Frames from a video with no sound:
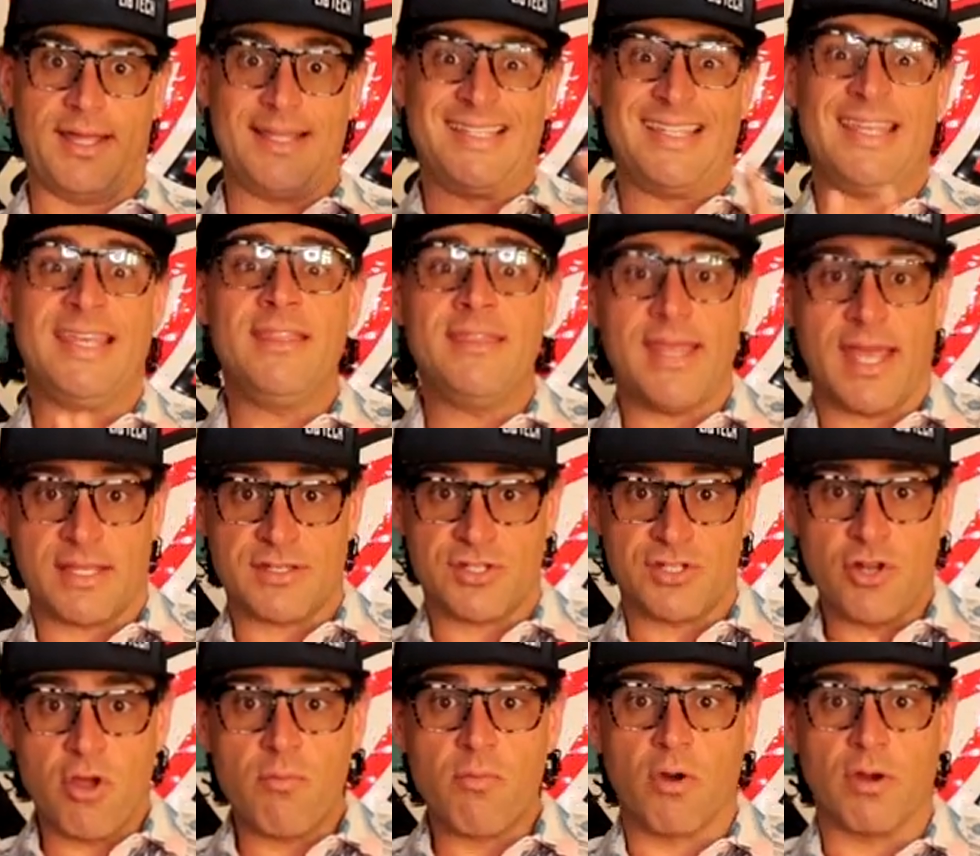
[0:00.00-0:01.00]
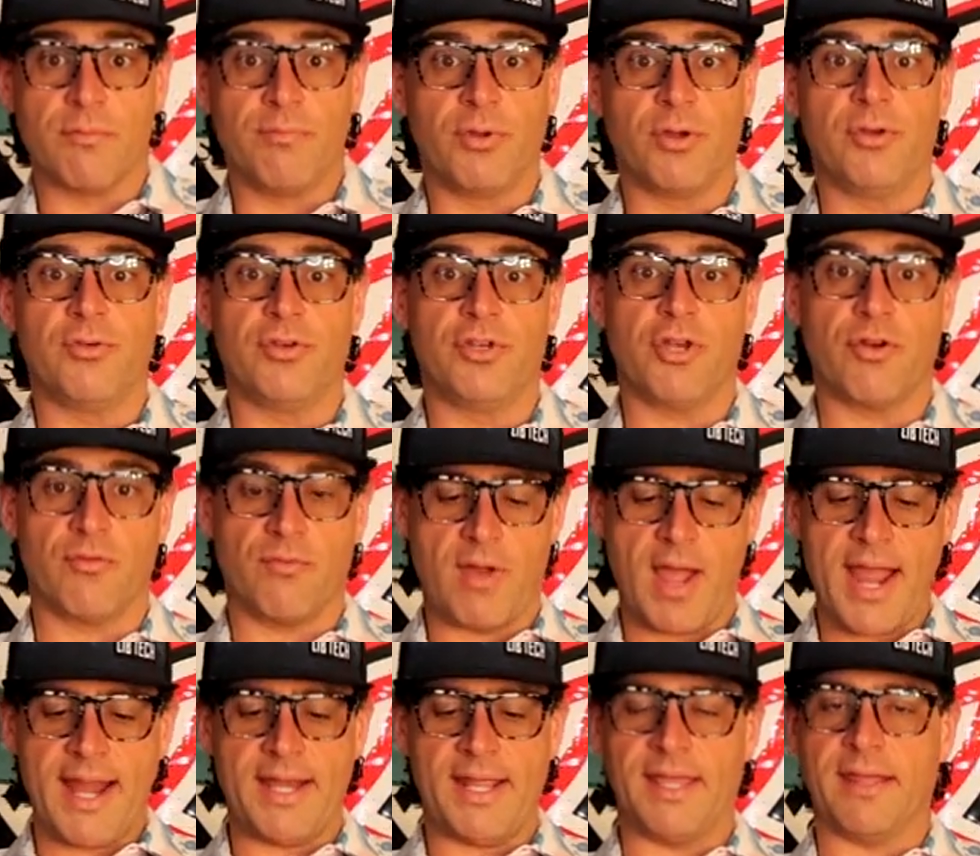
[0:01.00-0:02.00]
is in that snowboard boot and you're
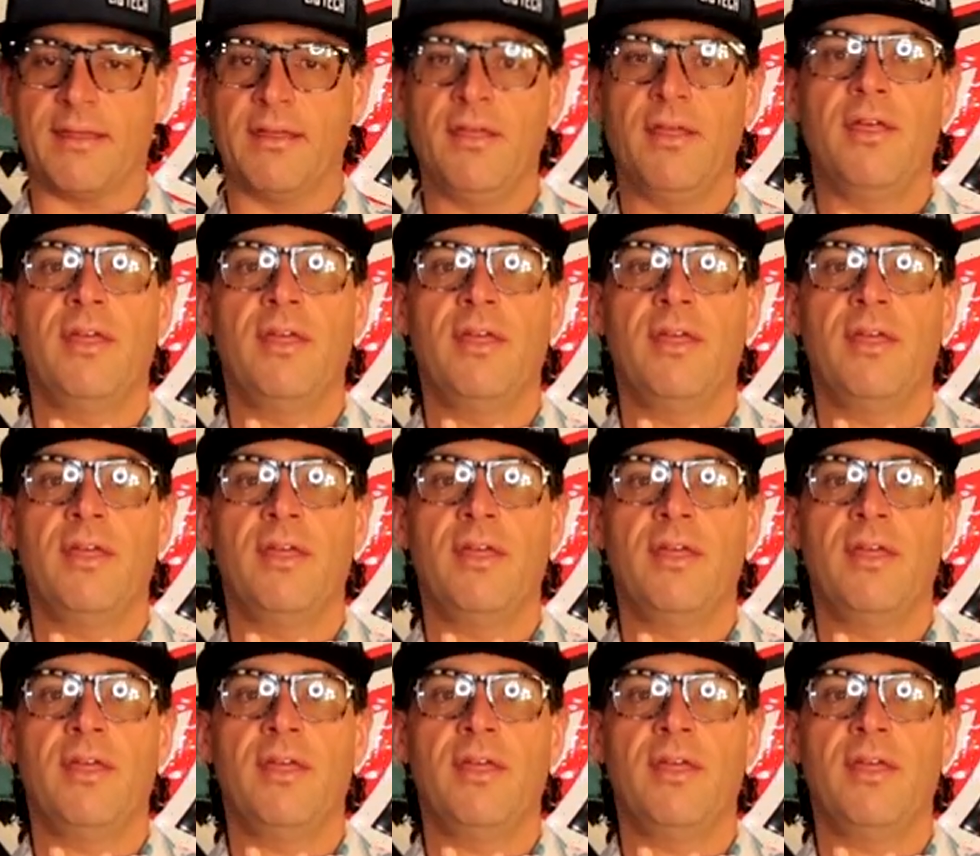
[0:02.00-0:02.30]
riding